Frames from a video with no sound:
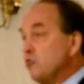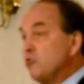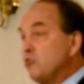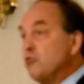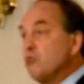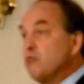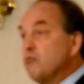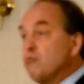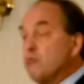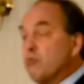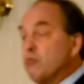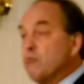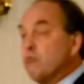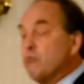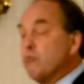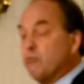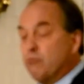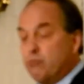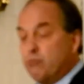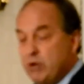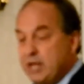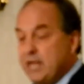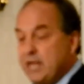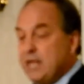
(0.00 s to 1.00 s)
to
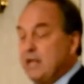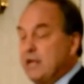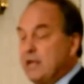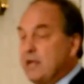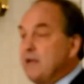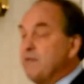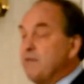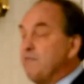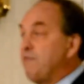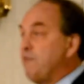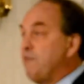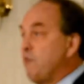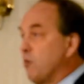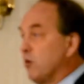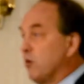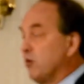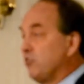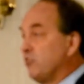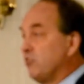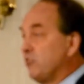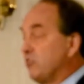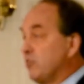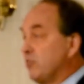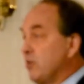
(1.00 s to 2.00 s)

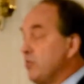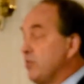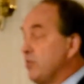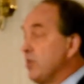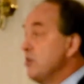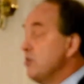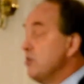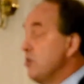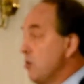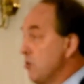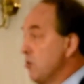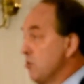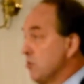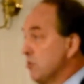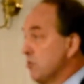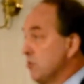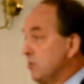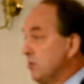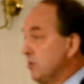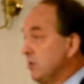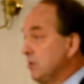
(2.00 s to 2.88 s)
reinforce the note